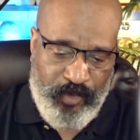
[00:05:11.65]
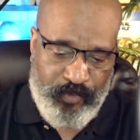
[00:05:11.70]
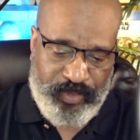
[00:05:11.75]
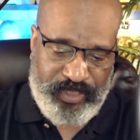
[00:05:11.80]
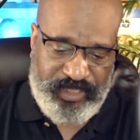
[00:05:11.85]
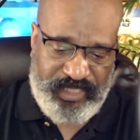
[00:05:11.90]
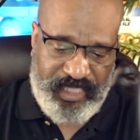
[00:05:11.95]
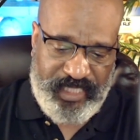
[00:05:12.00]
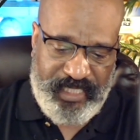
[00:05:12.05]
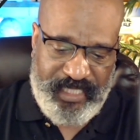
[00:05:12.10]

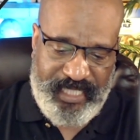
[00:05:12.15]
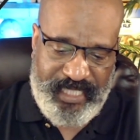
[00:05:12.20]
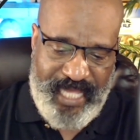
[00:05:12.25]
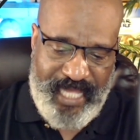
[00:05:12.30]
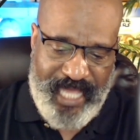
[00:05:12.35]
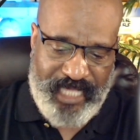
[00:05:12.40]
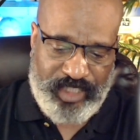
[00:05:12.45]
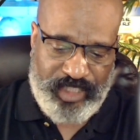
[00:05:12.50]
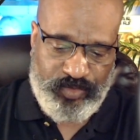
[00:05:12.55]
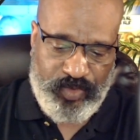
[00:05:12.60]
presented an
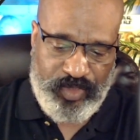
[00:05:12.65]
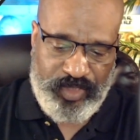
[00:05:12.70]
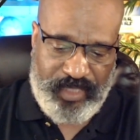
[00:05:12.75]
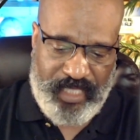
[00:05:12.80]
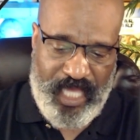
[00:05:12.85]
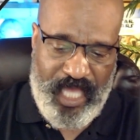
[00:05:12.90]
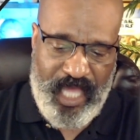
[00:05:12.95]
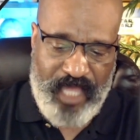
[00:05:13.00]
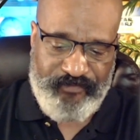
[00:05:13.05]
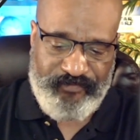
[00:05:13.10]
actual
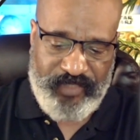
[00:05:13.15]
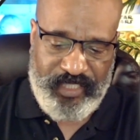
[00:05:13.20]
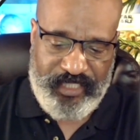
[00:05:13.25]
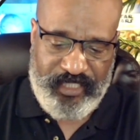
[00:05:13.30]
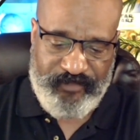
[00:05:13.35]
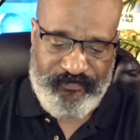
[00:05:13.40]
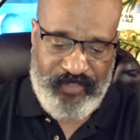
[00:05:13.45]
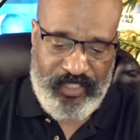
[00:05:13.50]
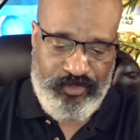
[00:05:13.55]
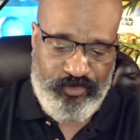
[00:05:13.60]

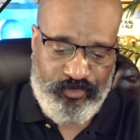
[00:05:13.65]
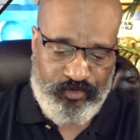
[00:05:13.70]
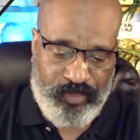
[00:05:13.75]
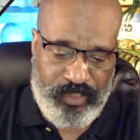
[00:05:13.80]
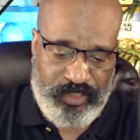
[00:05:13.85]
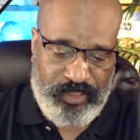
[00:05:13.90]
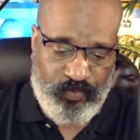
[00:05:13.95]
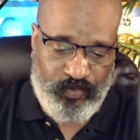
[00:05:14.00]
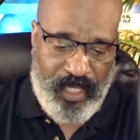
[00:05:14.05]
conflict of interest,